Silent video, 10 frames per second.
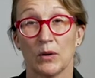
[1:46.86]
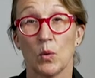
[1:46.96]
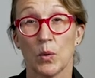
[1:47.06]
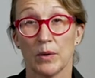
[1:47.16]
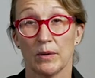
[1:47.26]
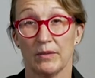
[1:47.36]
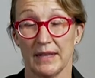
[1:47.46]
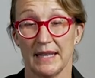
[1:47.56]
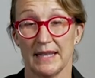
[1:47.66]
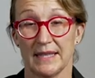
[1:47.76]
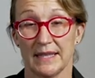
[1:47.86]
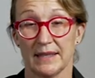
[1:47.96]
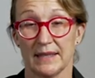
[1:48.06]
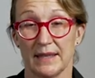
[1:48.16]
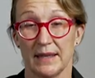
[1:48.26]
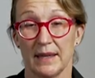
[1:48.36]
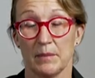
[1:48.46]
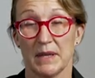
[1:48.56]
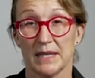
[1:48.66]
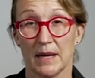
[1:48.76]
a quarter of the cases.
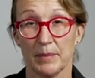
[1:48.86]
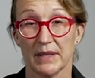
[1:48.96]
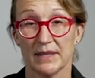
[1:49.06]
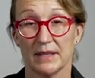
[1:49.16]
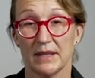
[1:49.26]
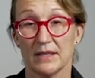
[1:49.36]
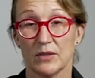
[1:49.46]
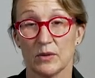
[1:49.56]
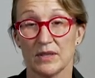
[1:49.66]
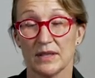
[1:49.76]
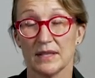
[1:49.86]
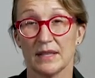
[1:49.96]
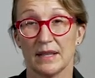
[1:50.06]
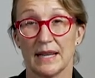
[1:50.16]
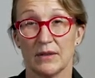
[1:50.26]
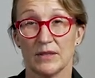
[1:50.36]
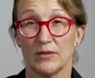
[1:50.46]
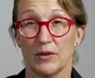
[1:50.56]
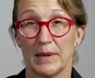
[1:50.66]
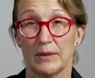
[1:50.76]
Metopic synostosis accounts
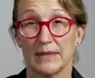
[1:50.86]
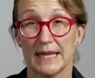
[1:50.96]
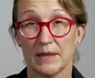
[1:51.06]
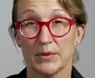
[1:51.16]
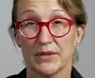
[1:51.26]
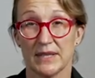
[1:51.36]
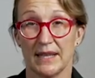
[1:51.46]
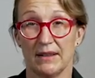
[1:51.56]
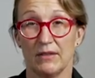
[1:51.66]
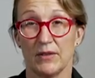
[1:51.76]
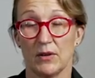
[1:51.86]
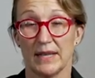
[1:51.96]
for about 10% of all